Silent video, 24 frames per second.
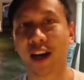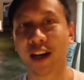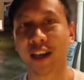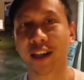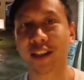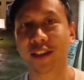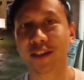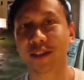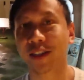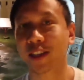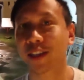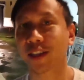
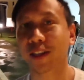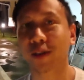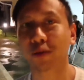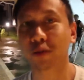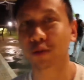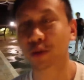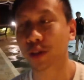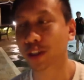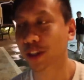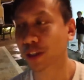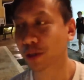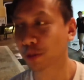I
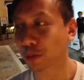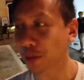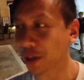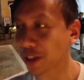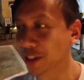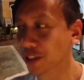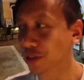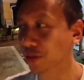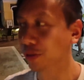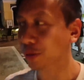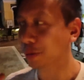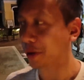didn't really
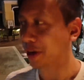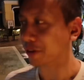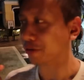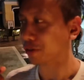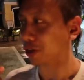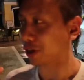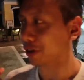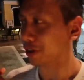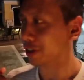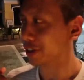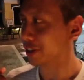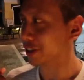reach for my
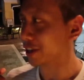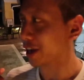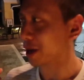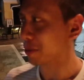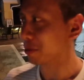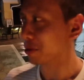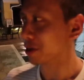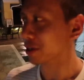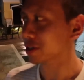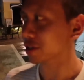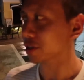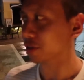vlogging
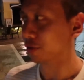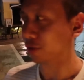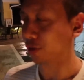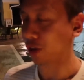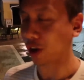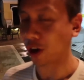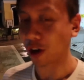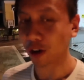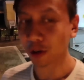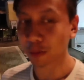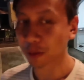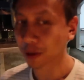camera to
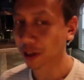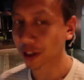vlog